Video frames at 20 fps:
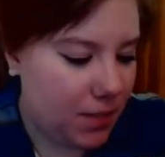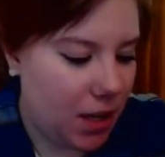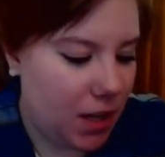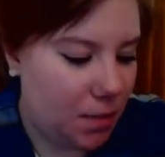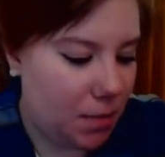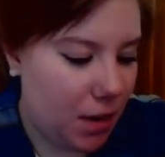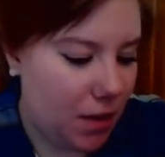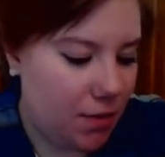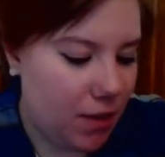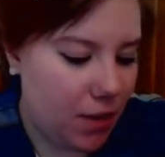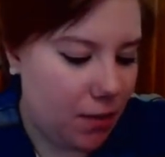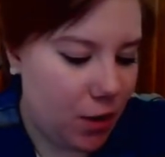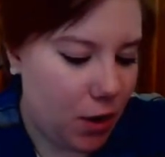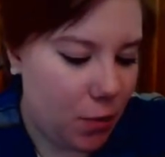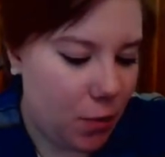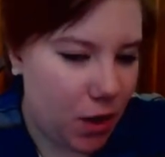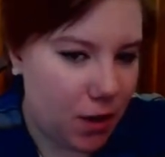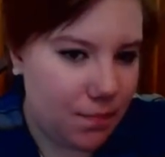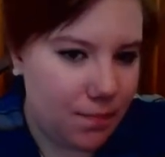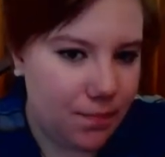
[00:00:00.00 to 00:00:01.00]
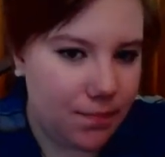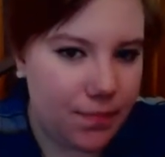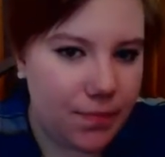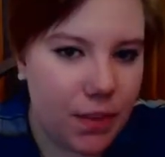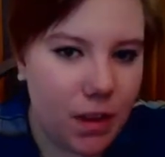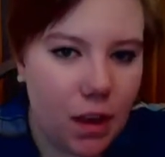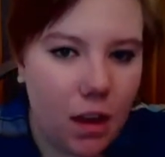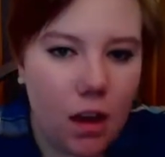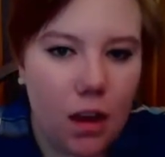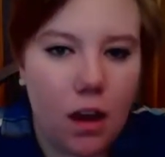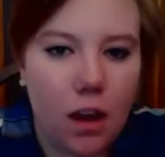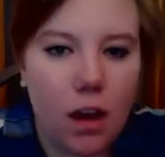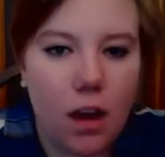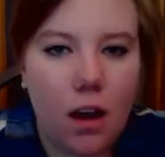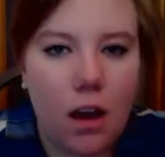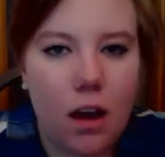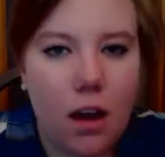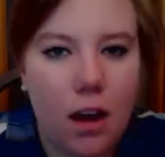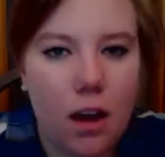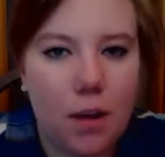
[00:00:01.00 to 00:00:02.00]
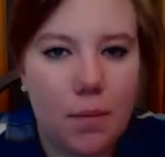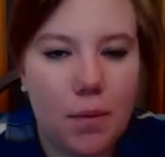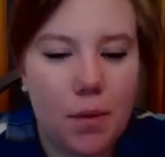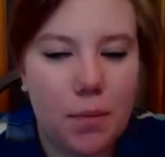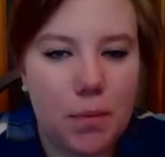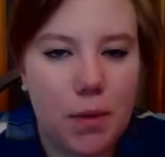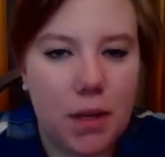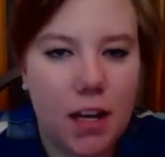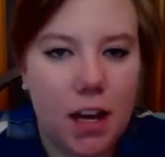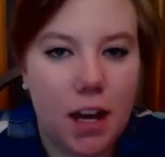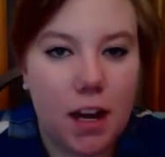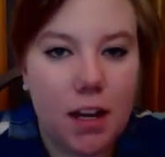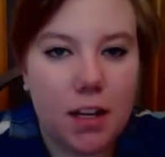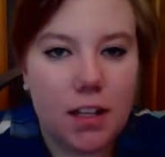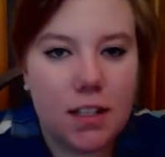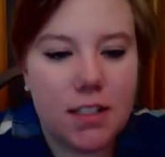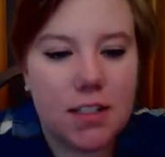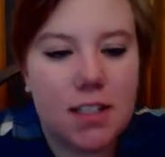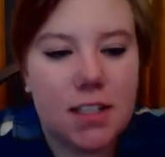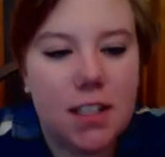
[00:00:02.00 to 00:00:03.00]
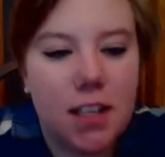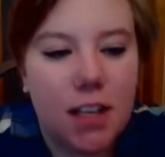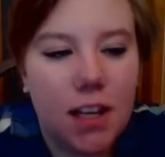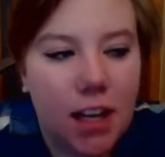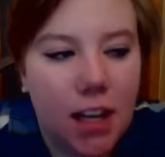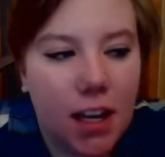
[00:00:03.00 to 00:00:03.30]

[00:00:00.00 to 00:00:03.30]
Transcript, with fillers: and my favorite one, because